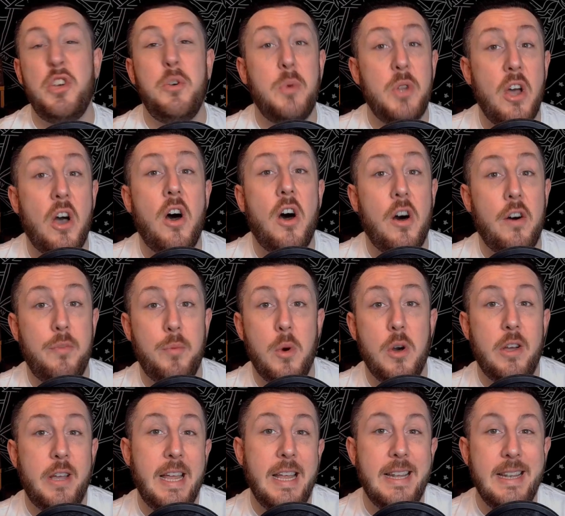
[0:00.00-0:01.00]
of 2.5
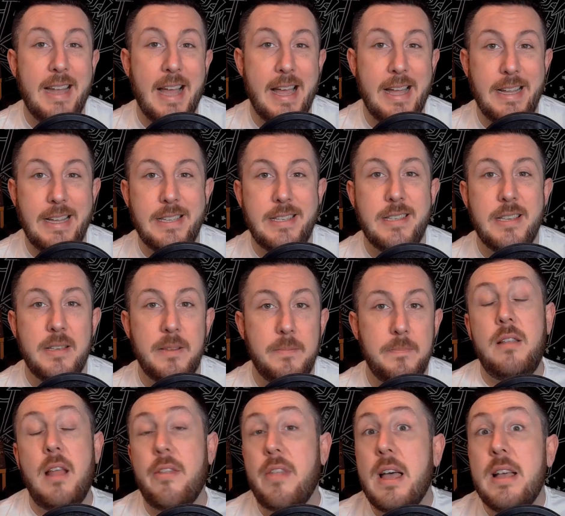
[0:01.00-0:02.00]
working days.
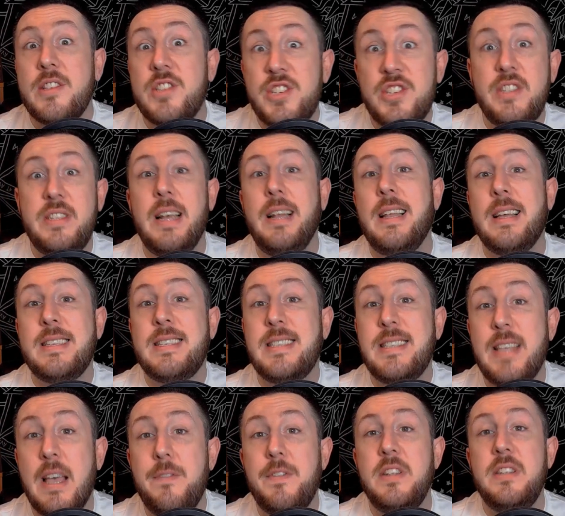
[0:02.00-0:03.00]
Now that's still a
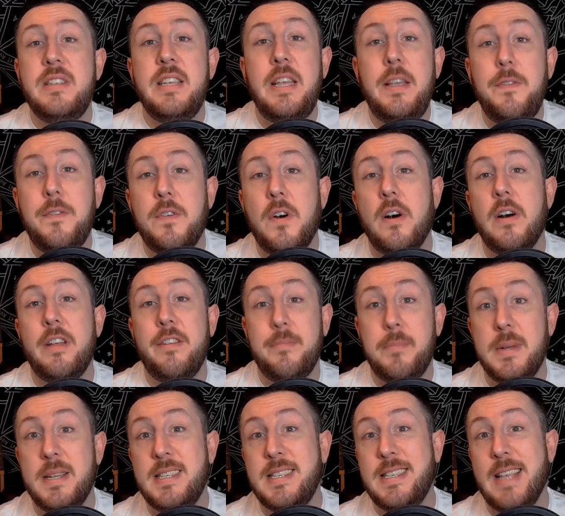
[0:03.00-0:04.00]

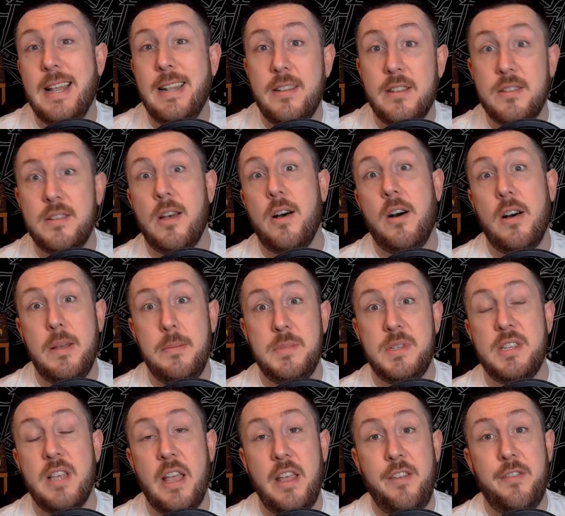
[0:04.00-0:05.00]
75% time
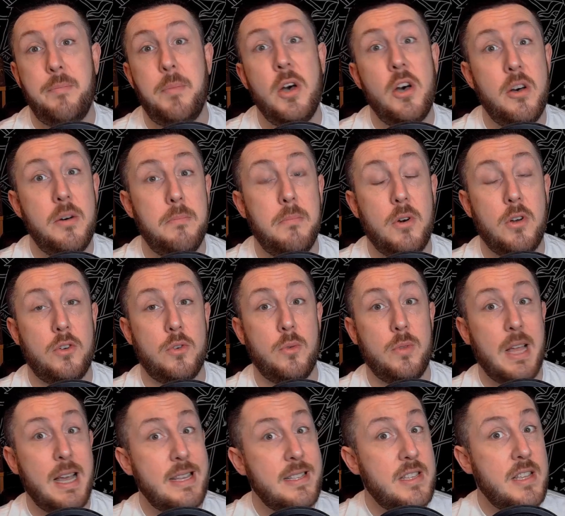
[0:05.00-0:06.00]
save per model.
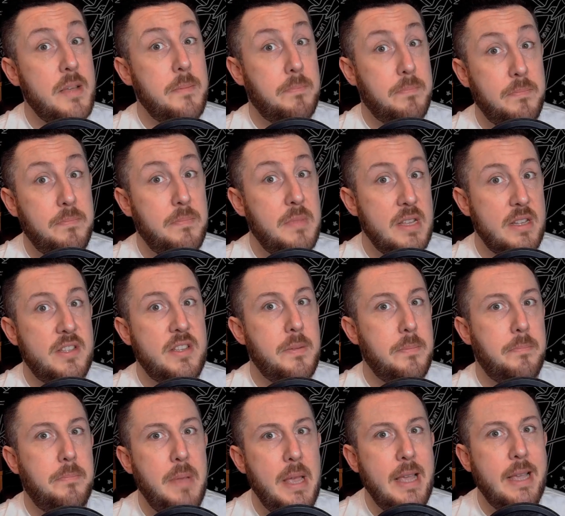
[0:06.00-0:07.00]
That's a
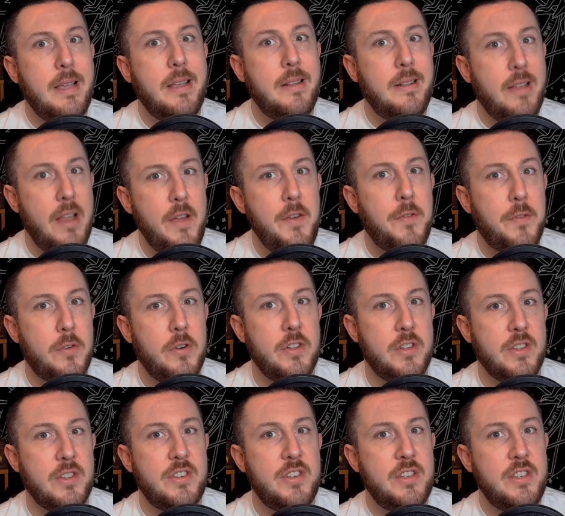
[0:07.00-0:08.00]
big
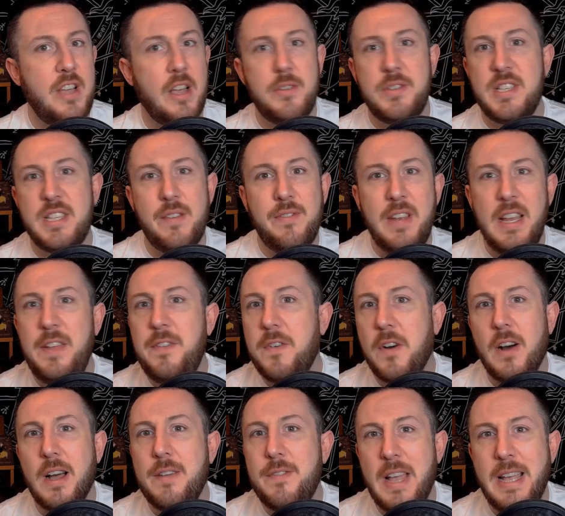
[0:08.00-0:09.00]
difference. You know,
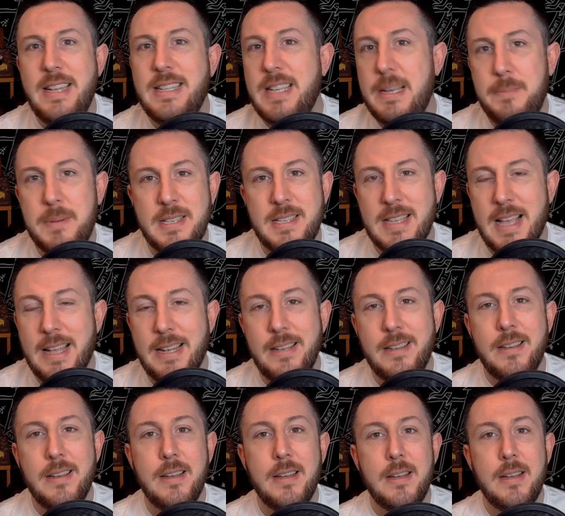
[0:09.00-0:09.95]
75, 80%.